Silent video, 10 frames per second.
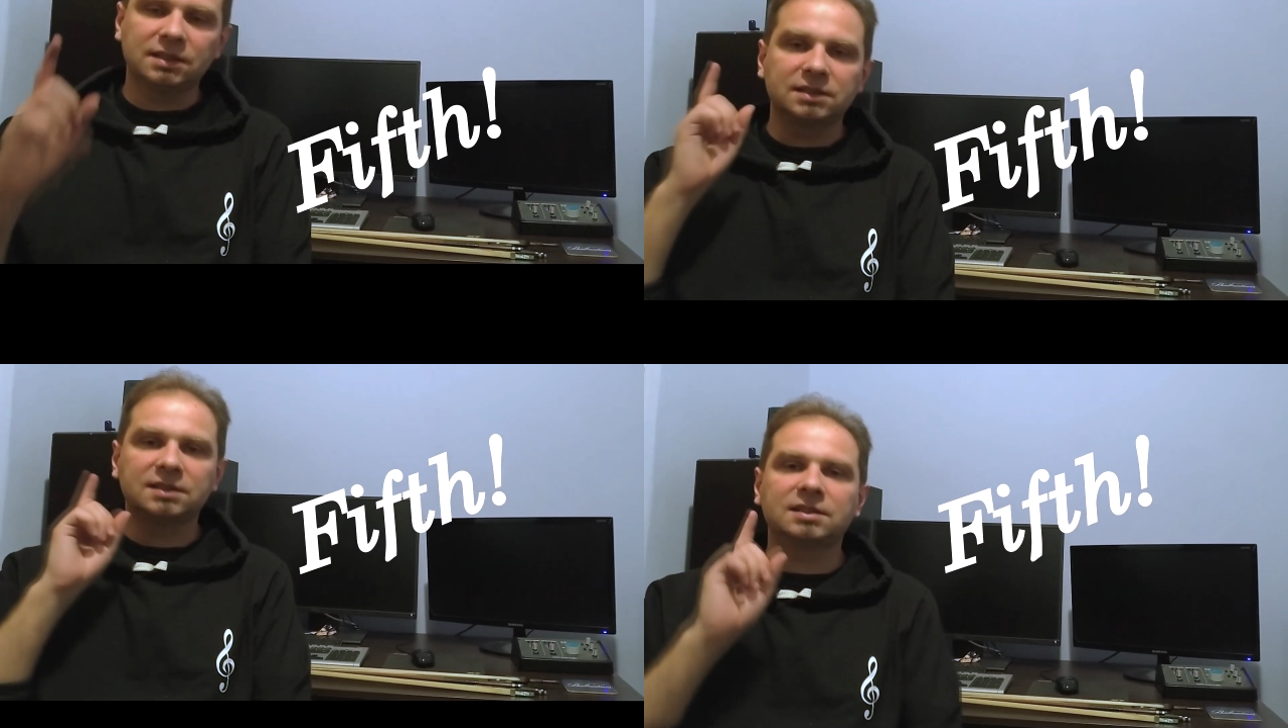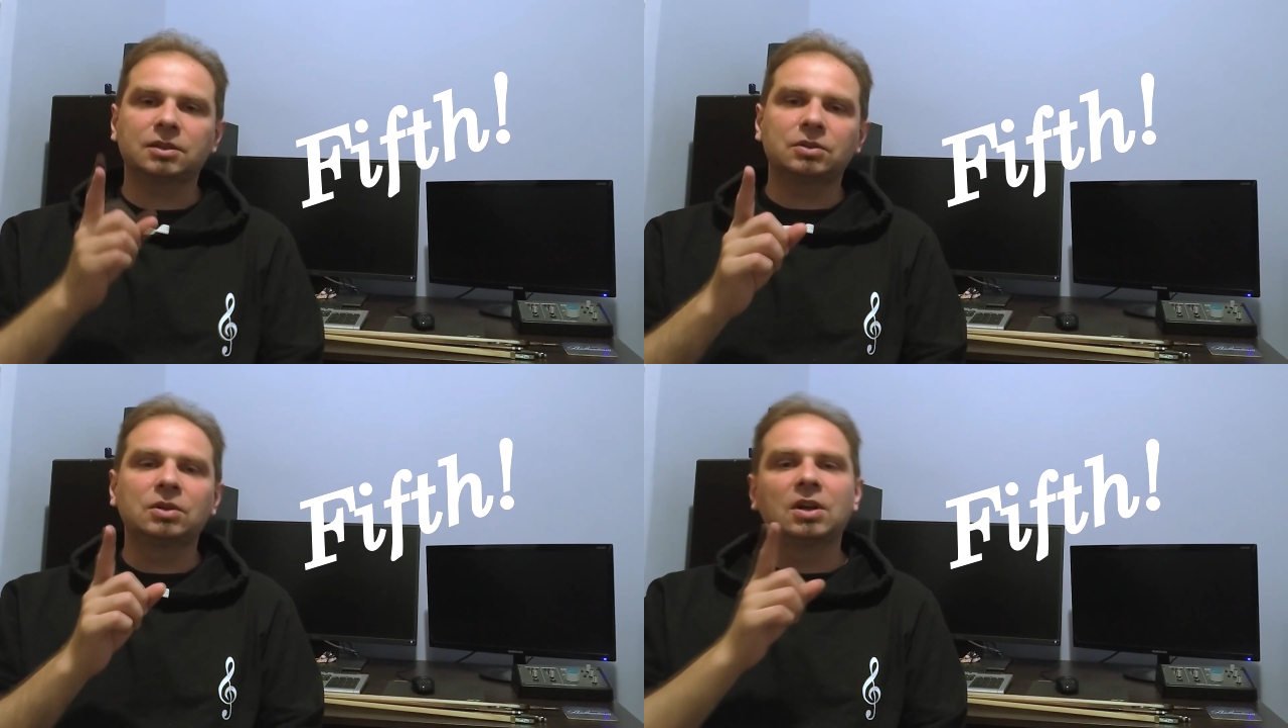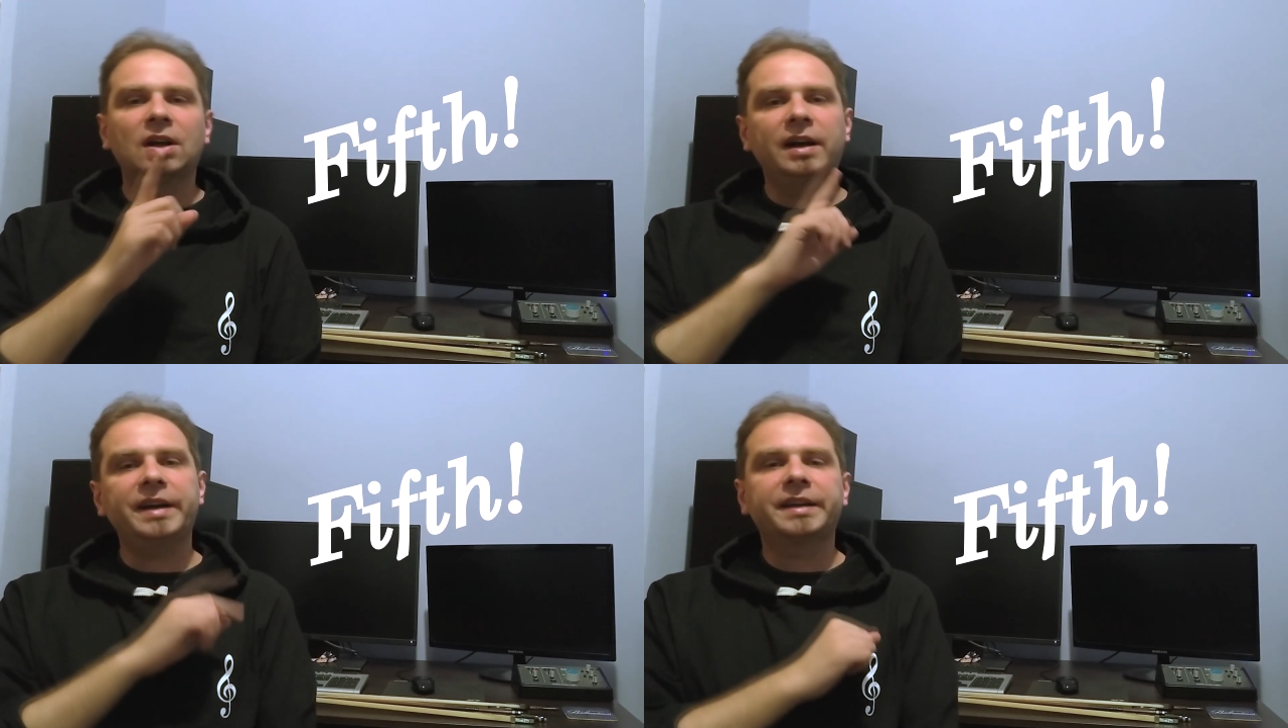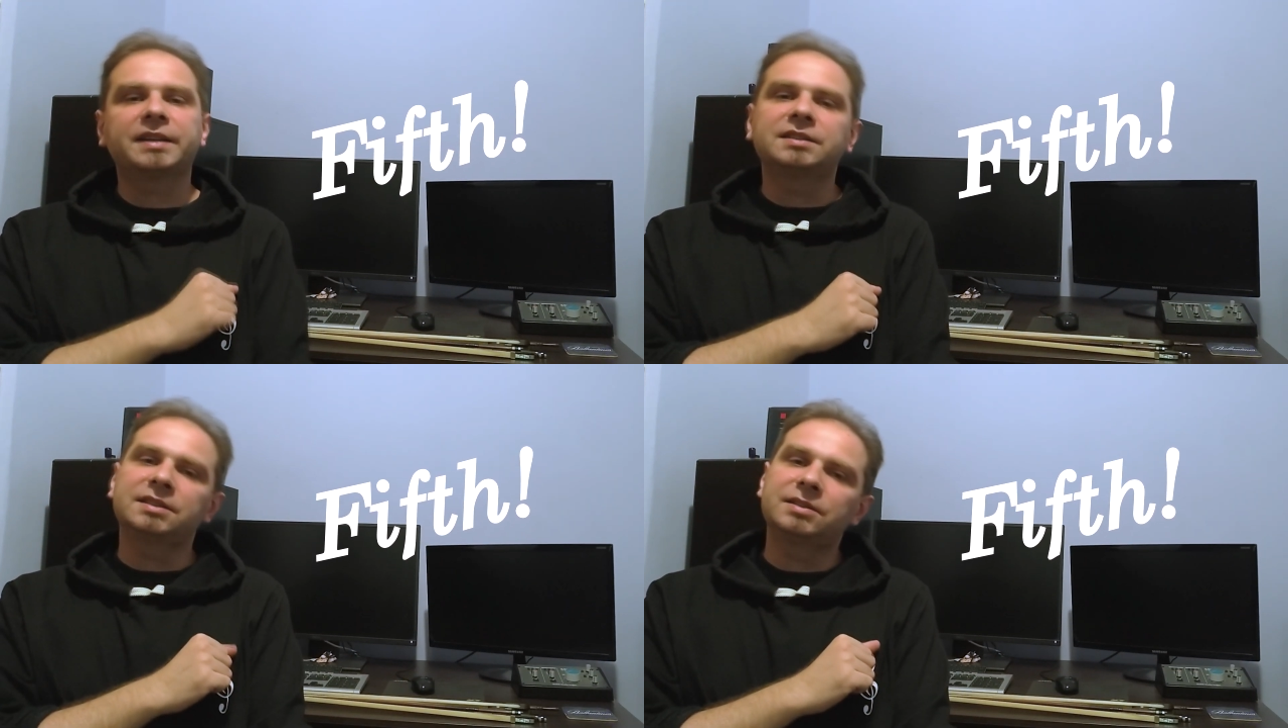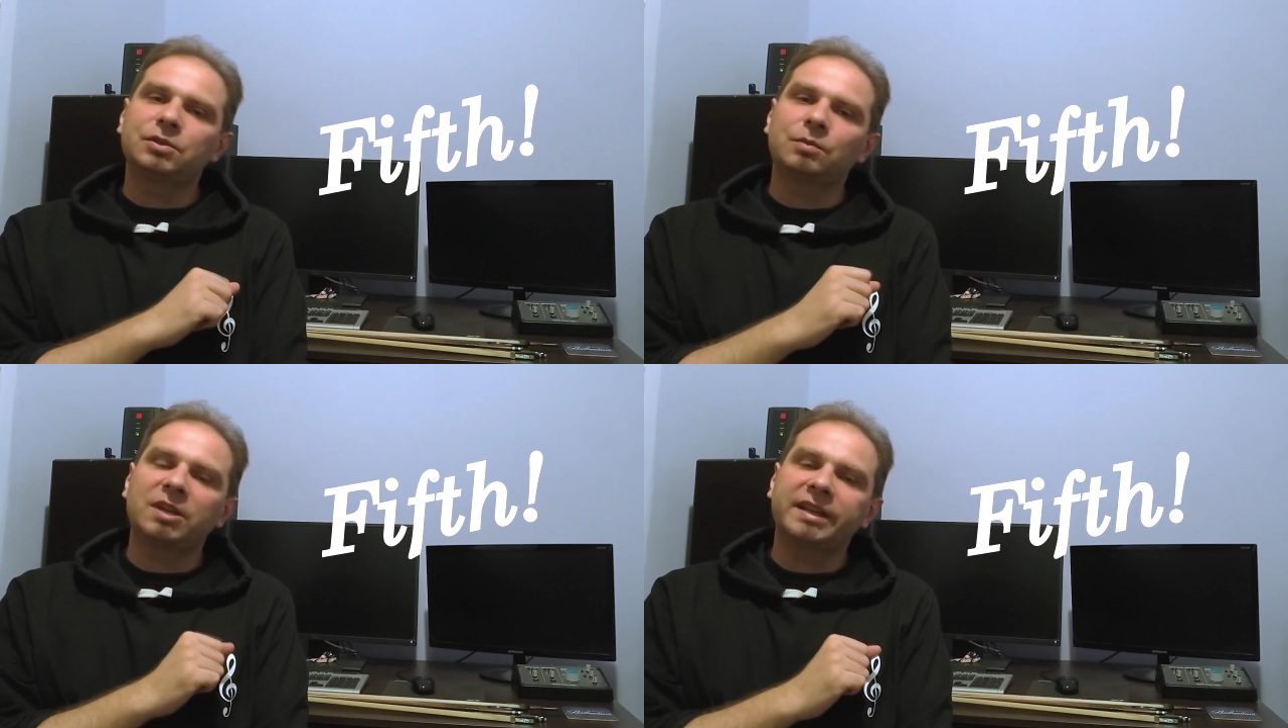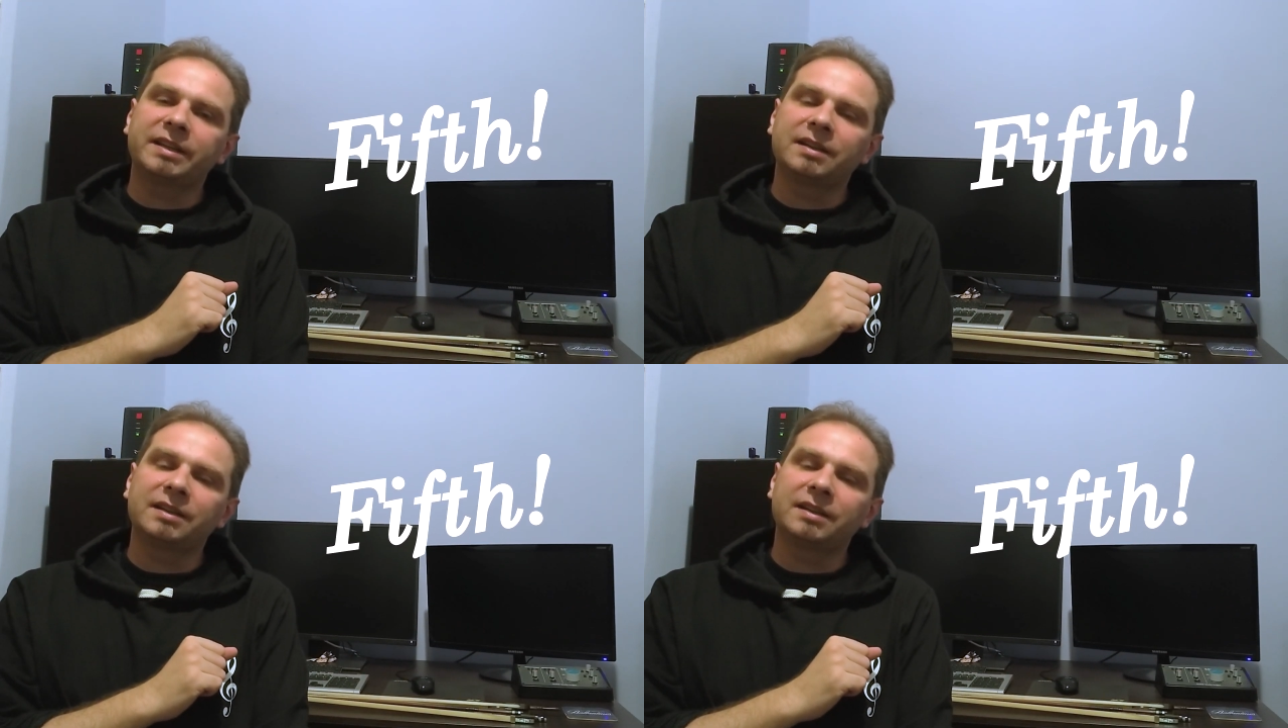So, I can teach you play